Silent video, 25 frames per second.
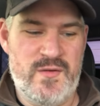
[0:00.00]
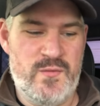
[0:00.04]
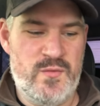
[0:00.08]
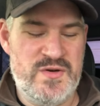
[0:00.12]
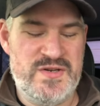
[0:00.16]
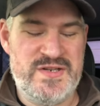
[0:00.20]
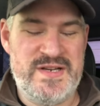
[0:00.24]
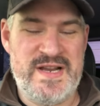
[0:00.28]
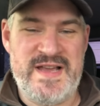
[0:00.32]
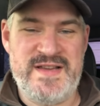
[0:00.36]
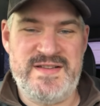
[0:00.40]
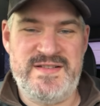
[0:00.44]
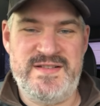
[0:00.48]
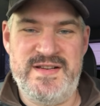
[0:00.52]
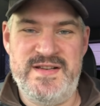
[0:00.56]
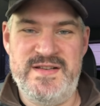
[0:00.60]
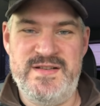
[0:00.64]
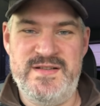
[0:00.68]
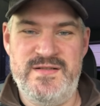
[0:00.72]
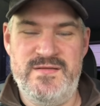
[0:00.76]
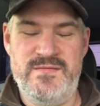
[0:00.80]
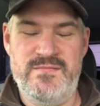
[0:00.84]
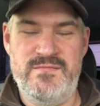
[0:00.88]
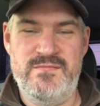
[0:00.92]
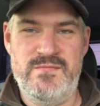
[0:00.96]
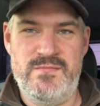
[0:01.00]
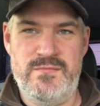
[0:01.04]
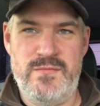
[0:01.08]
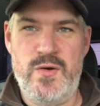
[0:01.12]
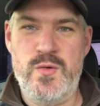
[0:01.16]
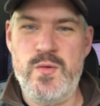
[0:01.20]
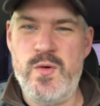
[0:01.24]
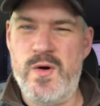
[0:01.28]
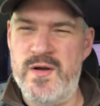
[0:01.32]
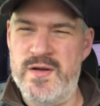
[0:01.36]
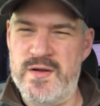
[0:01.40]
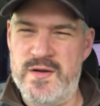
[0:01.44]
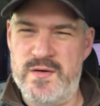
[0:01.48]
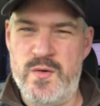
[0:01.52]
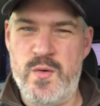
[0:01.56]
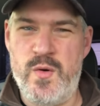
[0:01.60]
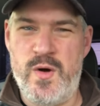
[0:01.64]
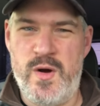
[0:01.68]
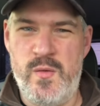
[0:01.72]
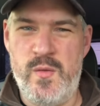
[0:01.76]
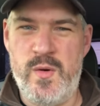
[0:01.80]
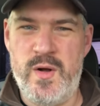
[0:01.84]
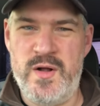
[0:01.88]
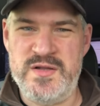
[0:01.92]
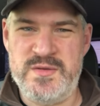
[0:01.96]
which lasted quite a
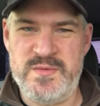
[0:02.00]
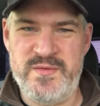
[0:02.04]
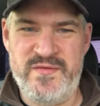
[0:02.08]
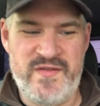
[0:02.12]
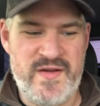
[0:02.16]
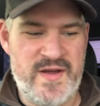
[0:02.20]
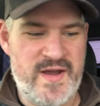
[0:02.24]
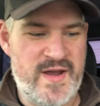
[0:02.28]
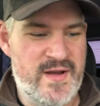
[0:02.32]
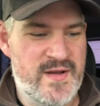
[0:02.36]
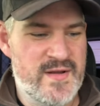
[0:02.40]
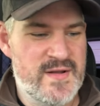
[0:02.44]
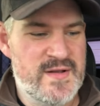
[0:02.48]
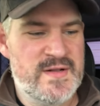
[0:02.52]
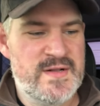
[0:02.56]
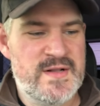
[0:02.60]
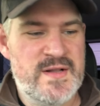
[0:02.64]
while, to be fair.